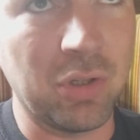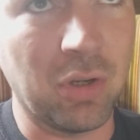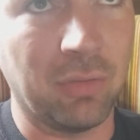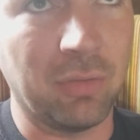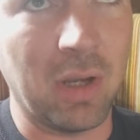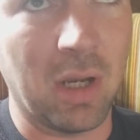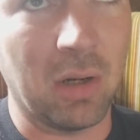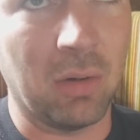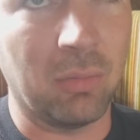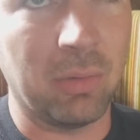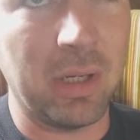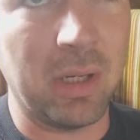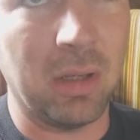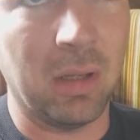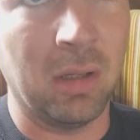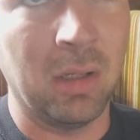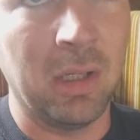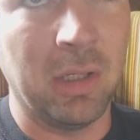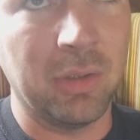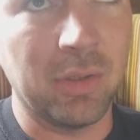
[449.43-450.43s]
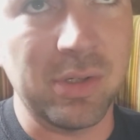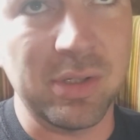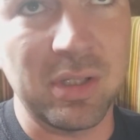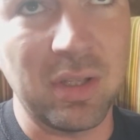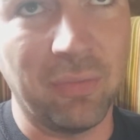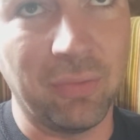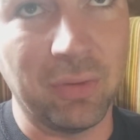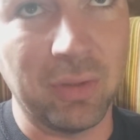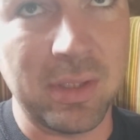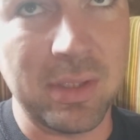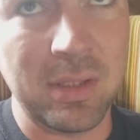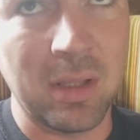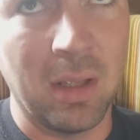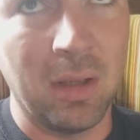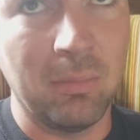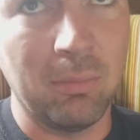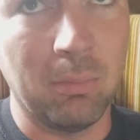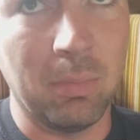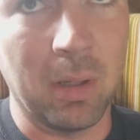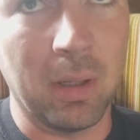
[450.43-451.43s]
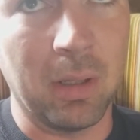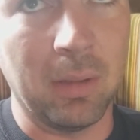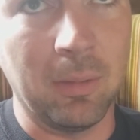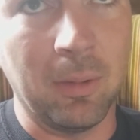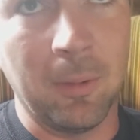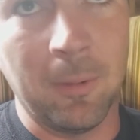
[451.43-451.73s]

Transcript: off gonorrhea or syphilis, but